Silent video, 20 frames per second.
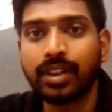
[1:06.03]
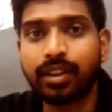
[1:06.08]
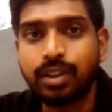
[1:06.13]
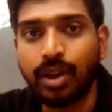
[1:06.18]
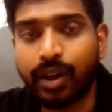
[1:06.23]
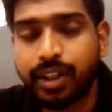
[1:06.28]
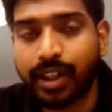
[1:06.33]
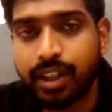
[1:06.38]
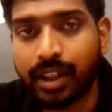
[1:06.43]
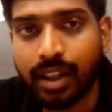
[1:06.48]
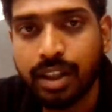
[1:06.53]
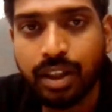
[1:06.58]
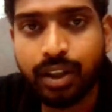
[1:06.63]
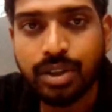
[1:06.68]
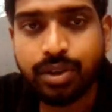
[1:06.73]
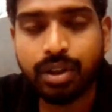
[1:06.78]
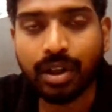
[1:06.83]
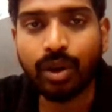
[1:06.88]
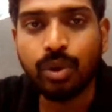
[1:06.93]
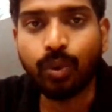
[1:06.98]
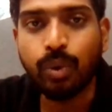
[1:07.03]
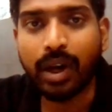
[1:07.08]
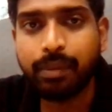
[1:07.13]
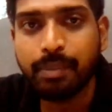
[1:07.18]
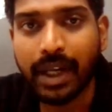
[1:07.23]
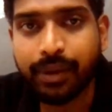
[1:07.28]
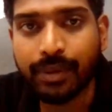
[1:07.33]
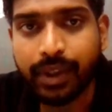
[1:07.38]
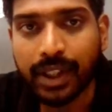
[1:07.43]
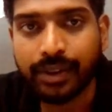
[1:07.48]
Got it? So now one
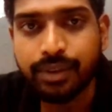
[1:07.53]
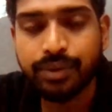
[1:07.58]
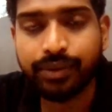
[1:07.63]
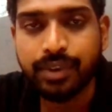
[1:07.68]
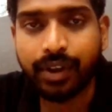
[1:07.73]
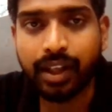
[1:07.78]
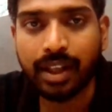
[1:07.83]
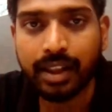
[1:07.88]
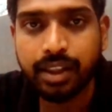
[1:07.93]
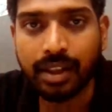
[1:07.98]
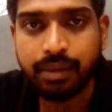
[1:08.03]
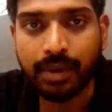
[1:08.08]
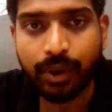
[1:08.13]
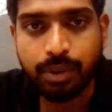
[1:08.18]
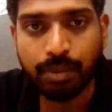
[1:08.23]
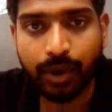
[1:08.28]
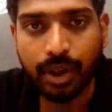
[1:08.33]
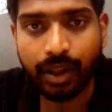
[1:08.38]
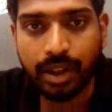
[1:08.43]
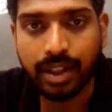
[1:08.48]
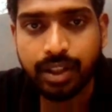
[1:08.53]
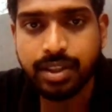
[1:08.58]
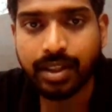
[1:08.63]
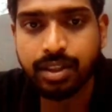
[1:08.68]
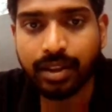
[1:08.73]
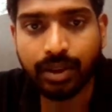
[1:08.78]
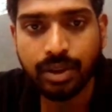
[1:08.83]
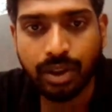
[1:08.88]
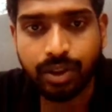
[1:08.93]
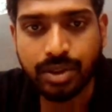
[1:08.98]
by one we'll learn about
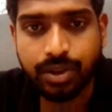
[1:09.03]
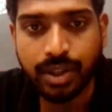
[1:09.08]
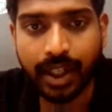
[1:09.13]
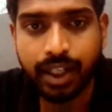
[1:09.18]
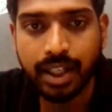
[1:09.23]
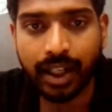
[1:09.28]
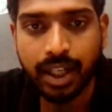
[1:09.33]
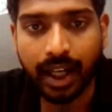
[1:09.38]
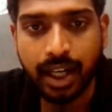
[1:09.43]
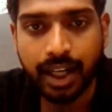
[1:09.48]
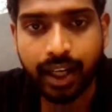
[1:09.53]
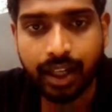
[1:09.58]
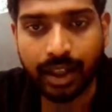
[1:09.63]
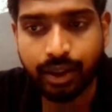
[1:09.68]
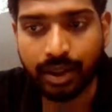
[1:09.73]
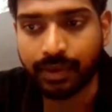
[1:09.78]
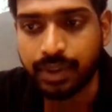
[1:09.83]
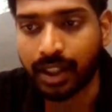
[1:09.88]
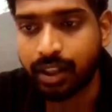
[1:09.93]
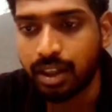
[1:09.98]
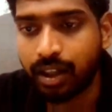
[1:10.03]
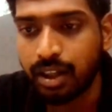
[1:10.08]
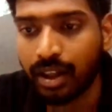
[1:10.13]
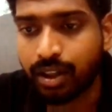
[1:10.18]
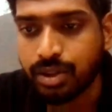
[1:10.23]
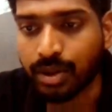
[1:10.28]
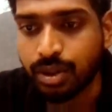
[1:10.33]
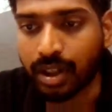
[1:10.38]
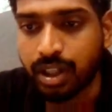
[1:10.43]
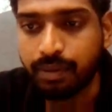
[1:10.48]
modulus, conjugate, and argument.
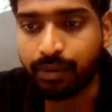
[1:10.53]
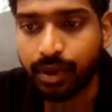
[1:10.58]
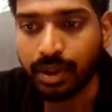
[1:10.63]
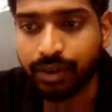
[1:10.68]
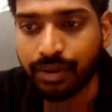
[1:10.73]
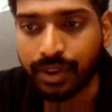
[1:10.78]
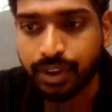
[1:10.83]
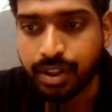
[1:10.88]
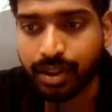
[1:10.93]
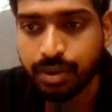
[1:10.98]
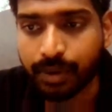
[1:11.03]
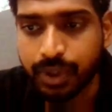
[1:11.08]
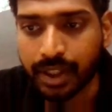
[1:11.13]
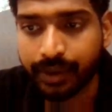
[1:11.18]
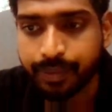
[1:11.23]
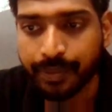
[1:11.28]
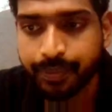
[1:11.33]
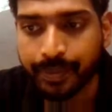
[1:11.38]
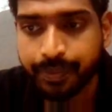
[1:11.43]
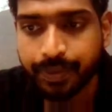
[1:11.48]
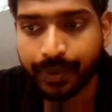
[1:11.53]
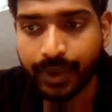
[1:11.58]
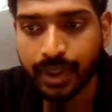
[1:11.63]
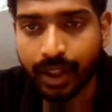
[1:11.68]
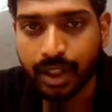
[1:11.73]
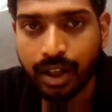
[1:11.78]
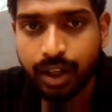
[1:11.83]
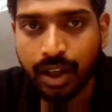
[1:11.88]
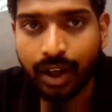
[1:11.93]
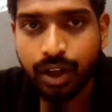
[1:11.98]
So come to the first one,
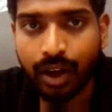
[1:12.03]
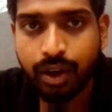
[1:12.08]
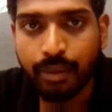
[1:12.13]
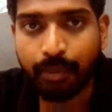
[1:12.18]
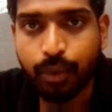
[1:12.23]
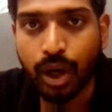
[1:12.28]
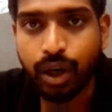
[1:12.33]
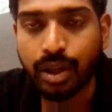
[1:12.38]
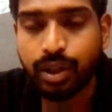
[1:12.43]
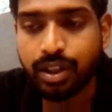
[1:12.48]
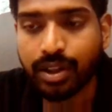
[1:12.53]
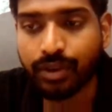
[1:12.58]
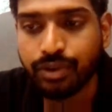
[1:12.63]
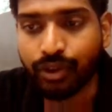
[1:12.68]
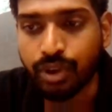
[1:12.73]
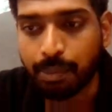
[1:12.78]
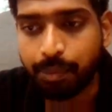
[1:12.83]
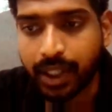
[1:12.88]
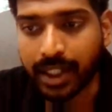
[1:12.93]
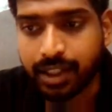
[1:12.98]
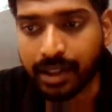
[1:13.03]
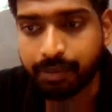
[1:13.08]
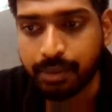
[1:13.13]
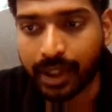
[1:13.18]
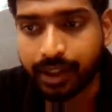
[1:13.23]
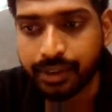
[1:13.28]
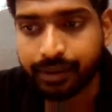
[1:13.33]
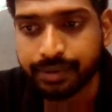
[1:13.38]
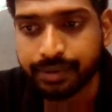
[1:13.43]
modulus of complex number.